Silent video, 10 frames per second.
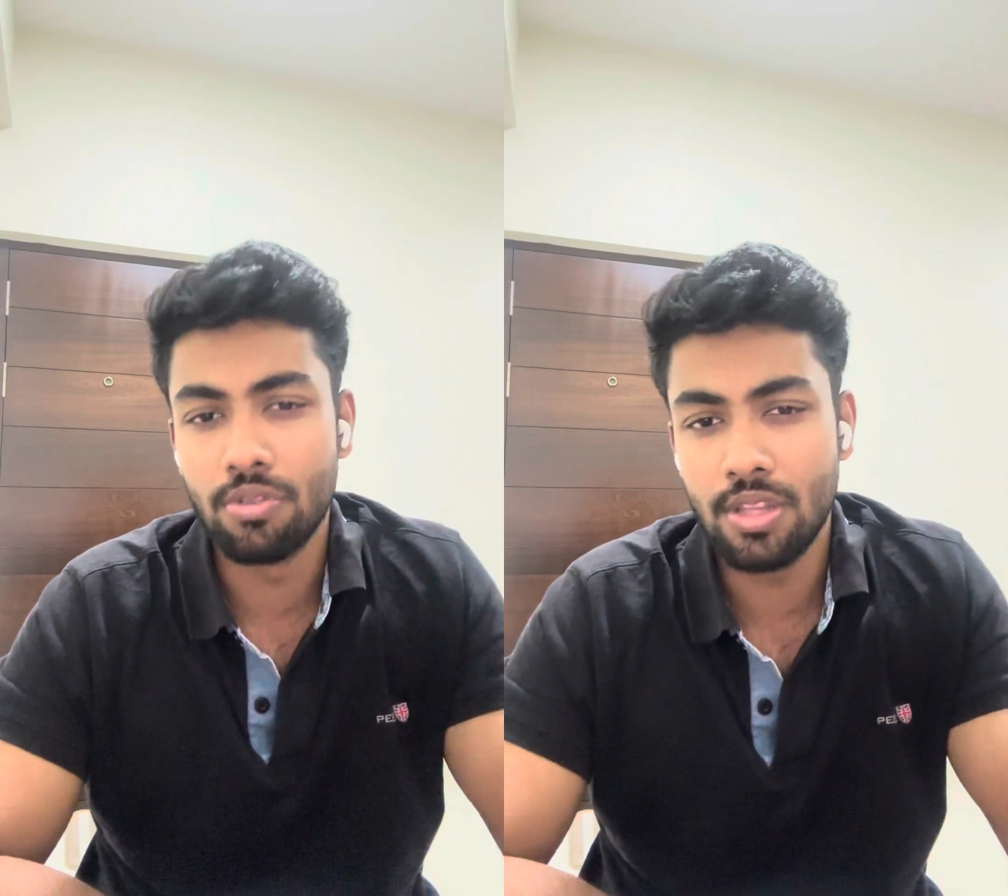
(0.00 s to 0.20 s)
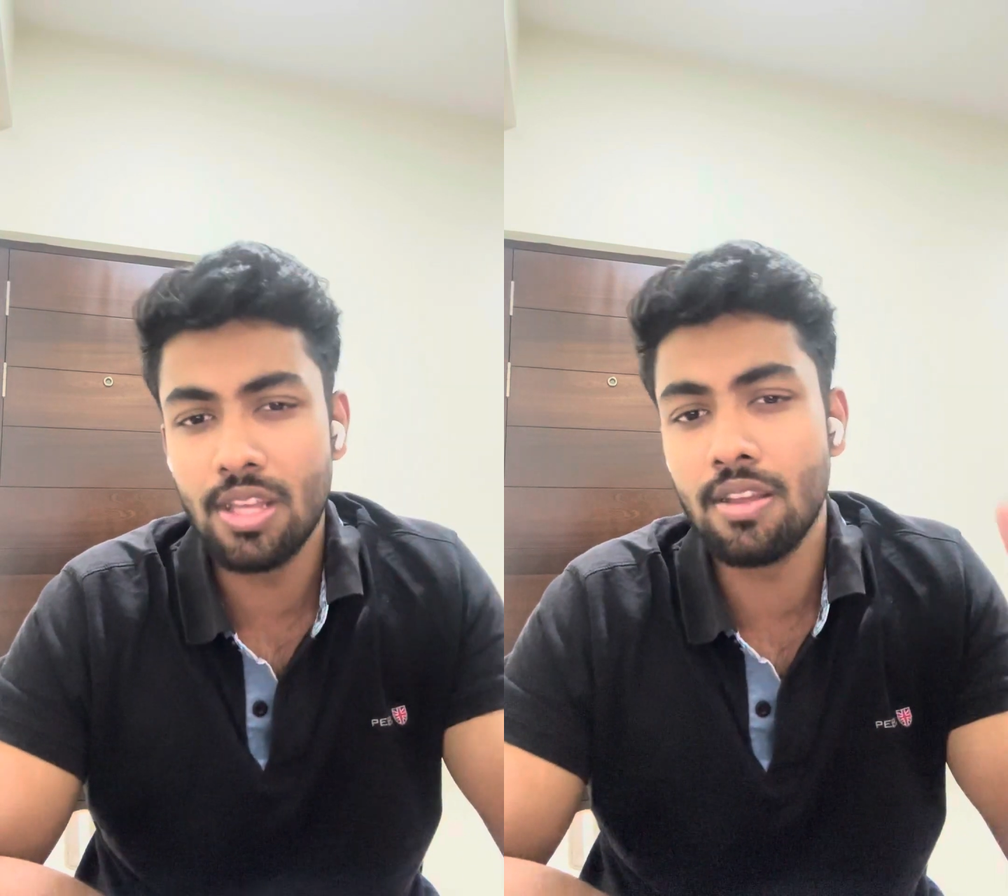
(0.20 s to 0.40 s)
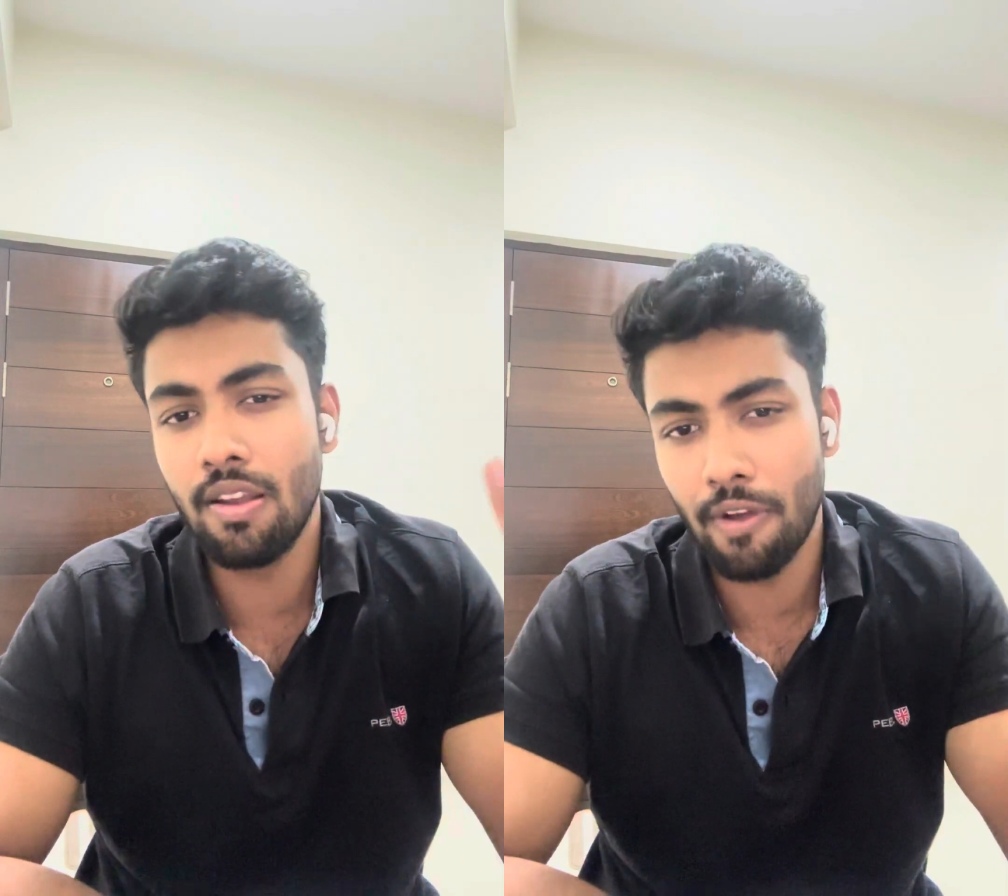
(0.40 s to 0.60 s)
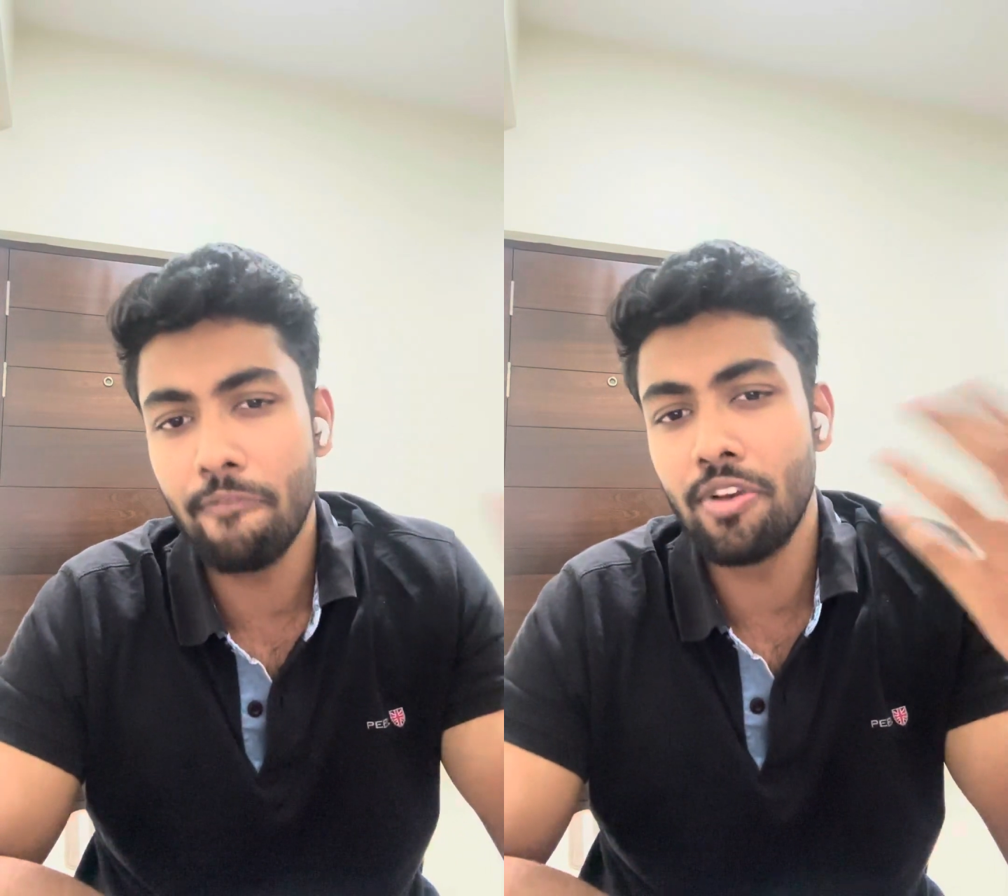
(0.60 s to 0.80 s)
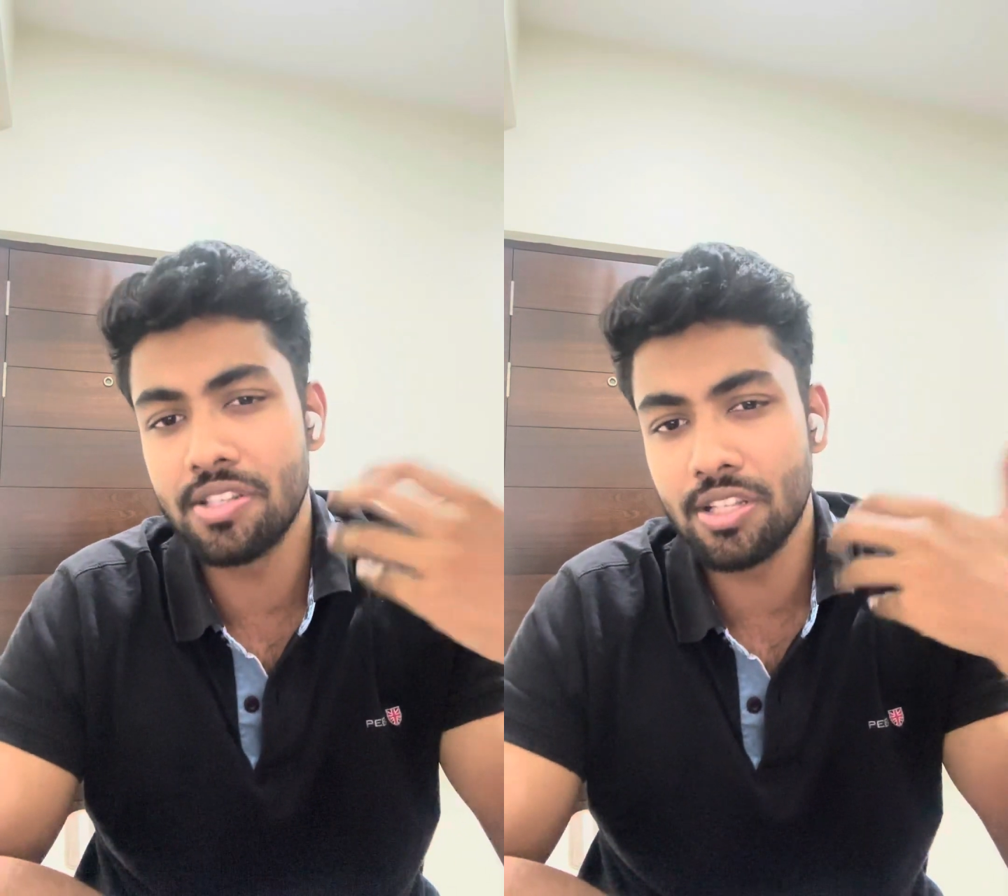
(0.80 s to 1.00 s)
if
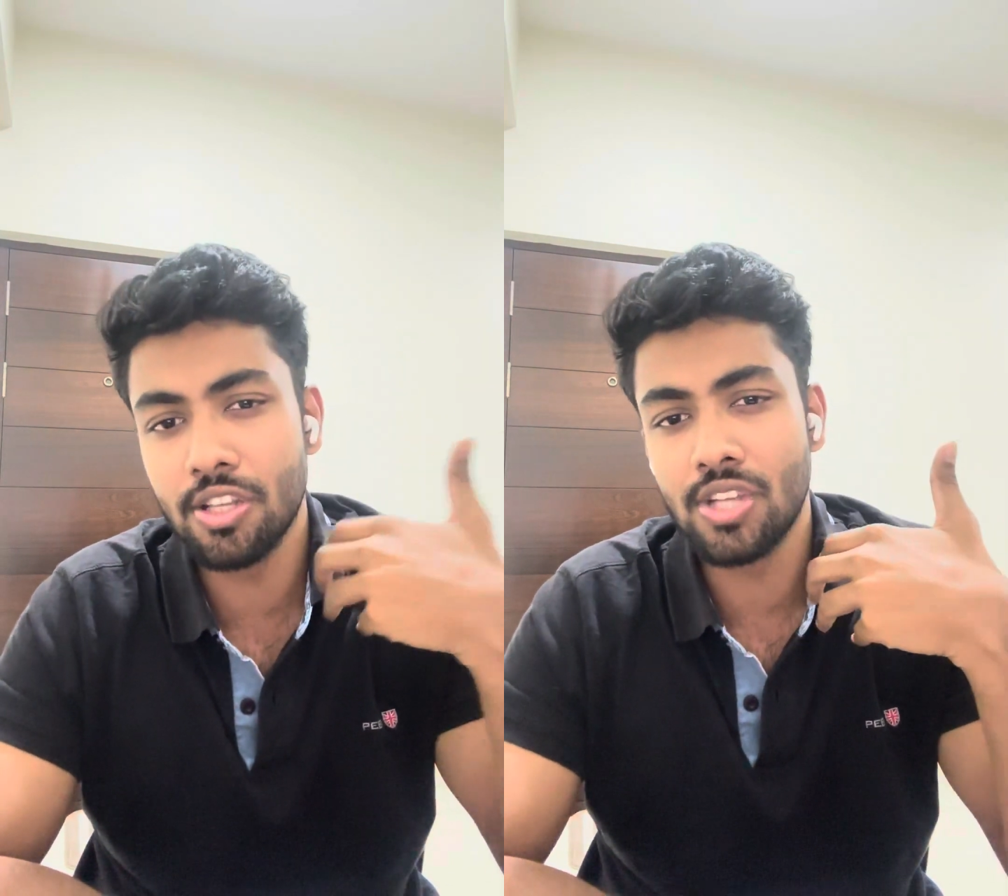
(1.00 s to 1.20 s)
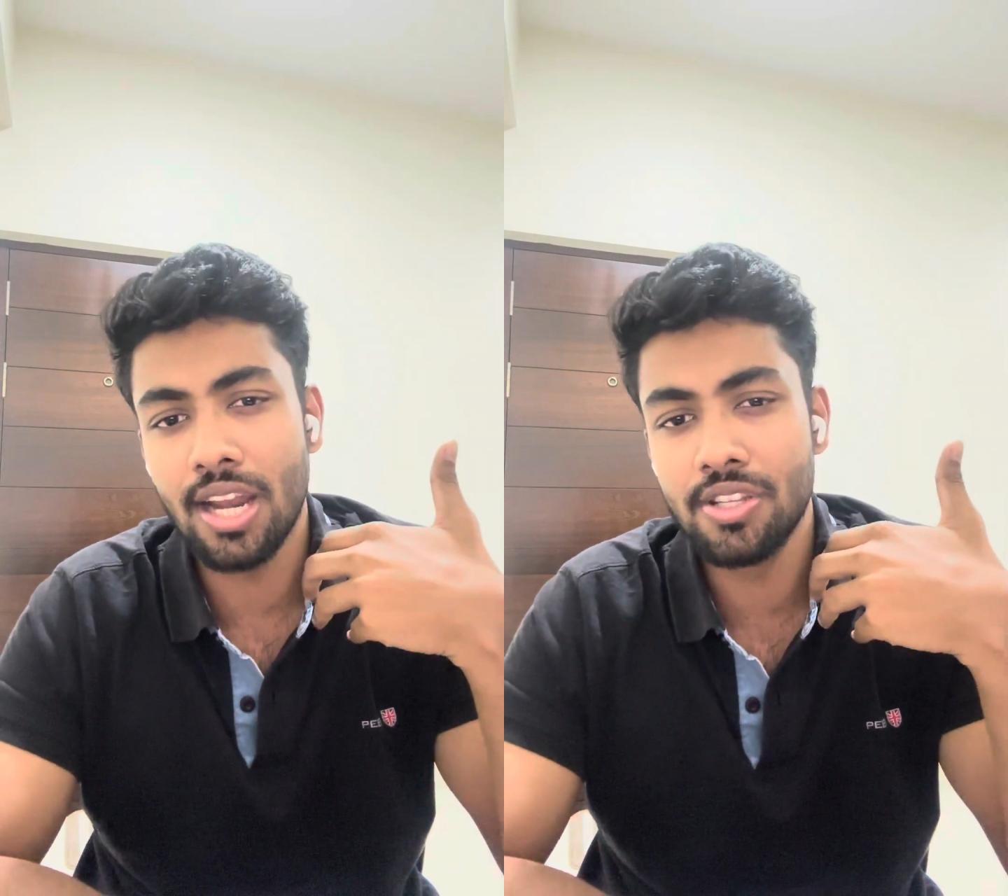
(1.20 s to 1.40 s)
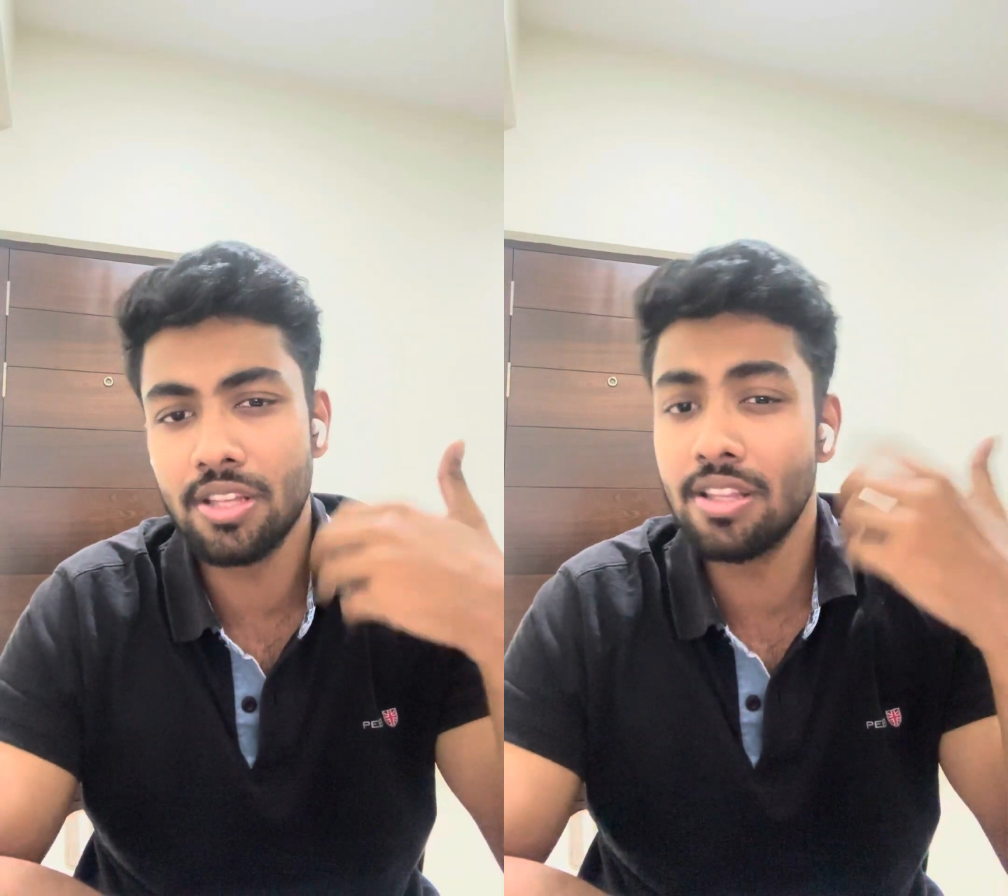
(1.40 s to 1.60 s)
I'm facing this challenge